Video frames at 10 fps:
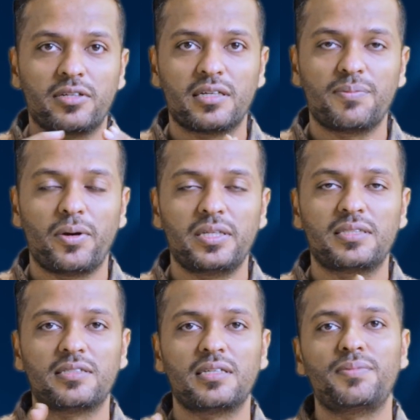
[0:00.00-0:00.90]
Trigger
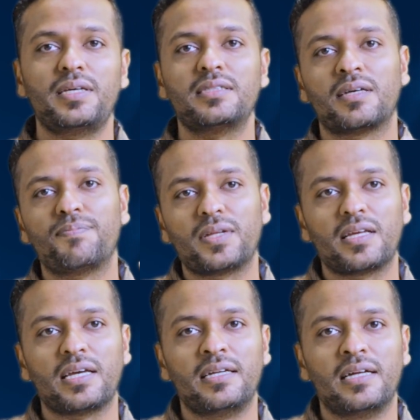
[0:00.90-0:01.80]
points doesn't mean
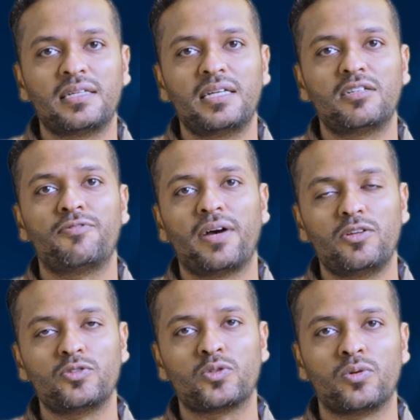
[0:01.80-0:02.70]
something enter into
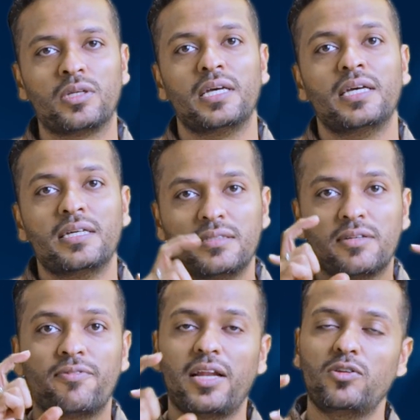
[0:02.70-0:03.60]
value zone.
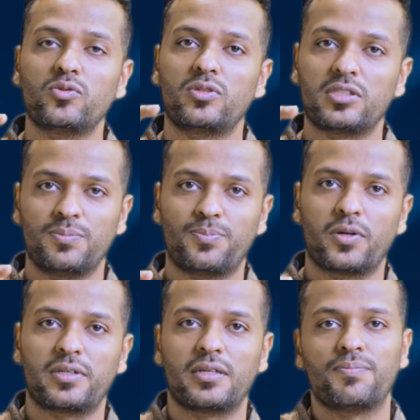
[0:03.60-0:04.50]
The value zone is
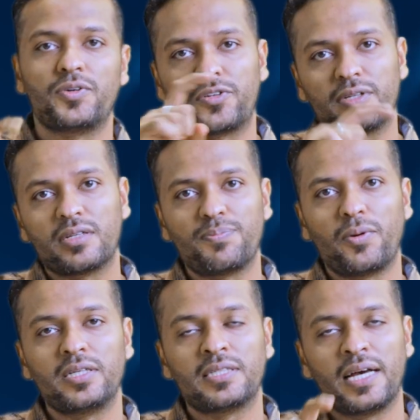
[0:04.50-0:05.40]
important, but trigger
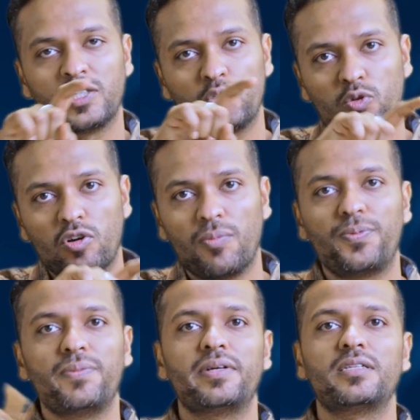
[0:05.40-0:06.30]
points has to
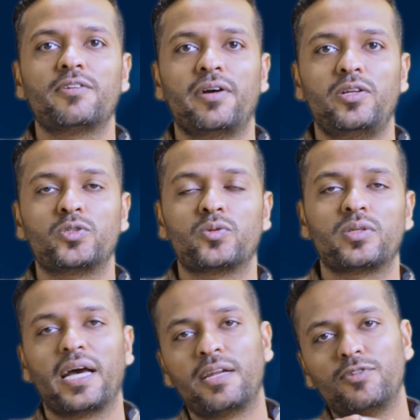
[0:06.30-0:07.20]
complement the value
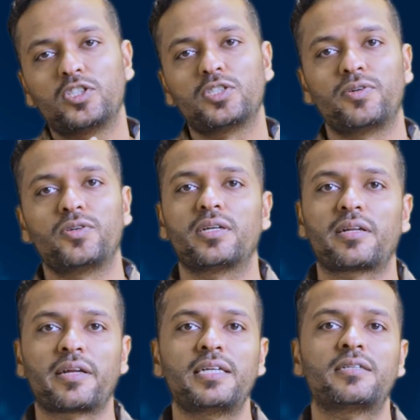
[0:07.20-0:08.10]
zone, and which is where you
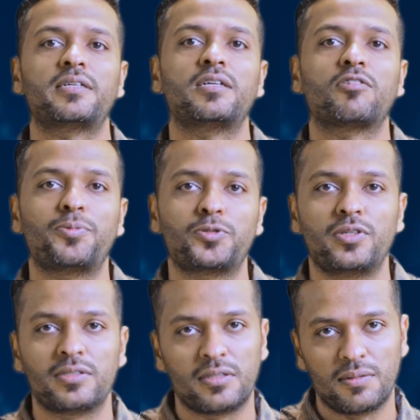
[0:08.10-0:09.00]
get right trading
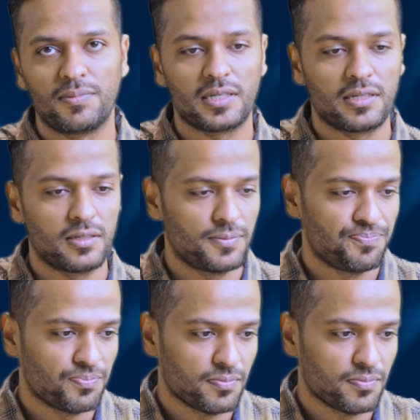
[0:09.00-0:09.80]
opportunities in the market.